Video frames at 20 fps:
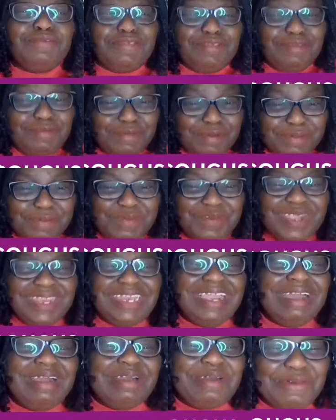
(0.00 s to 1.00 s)
when they are
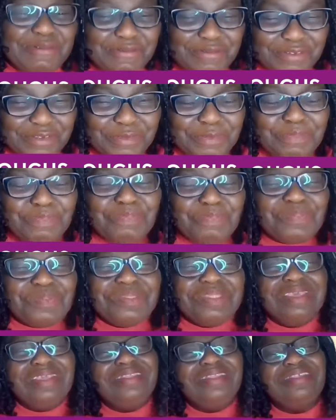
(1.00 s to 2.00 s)
coughing.
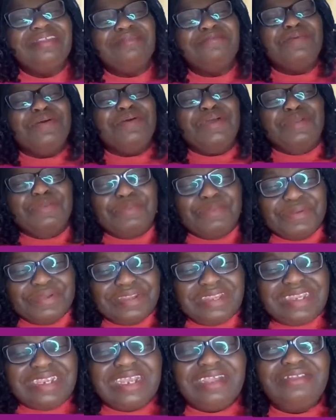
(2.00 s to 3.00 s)
It is more
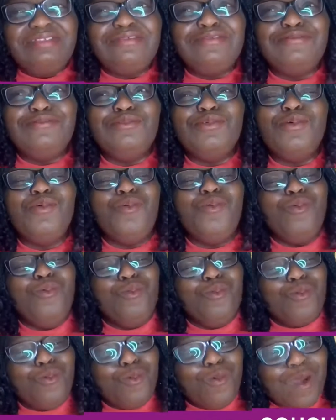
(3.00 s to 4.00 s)
important to know
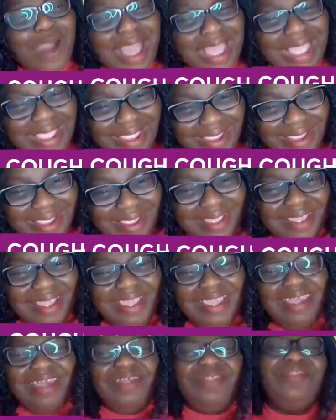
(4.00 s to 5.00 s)
why
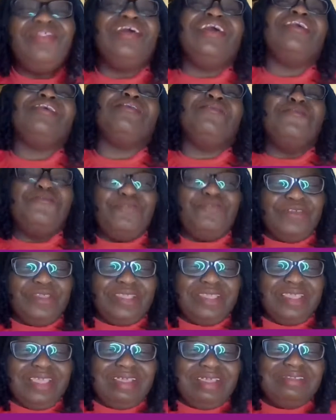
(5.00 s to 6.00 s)
they are coughing.
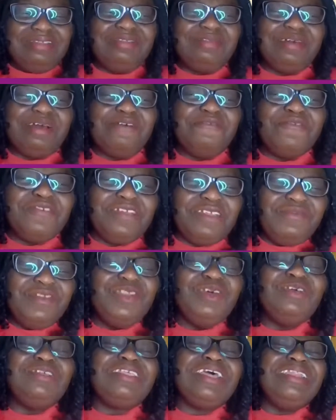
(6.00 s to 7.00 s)
And so I've given us
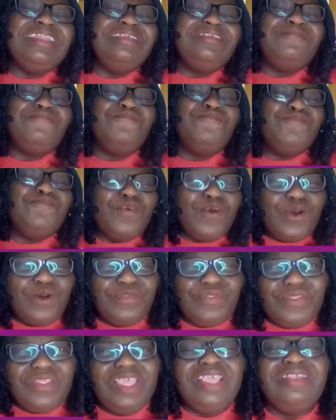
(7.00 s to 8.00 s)
at least 4
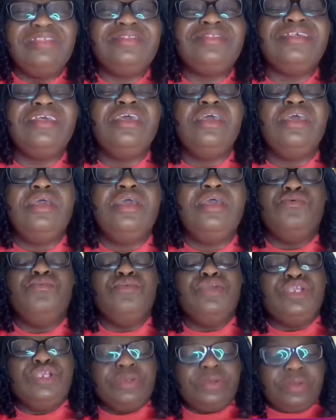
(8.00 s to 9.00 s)
things we
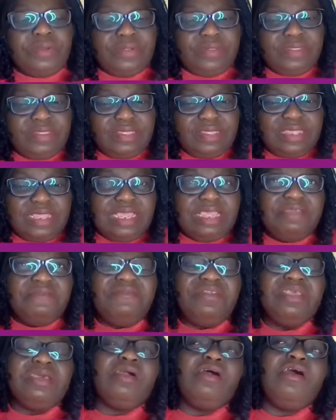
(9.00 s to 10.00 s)
should consider. If the
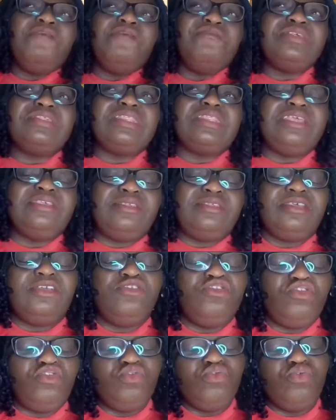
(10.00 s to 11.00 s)
cough is less than
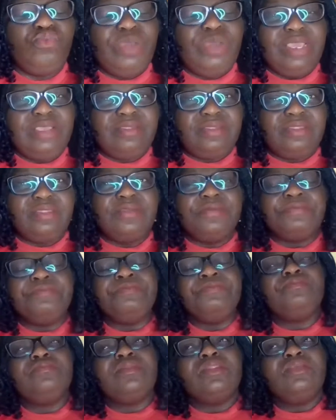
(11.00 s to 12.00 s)
2 weeks,
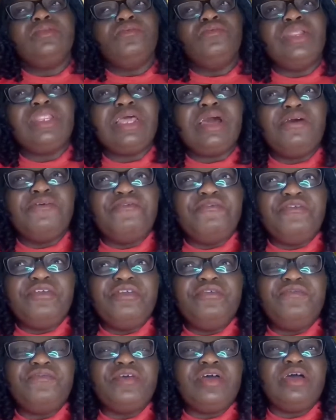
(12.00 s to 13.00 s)
without
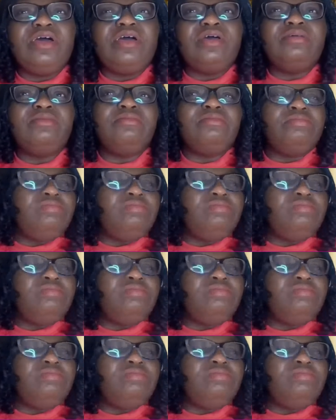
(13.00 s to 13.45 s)
fever,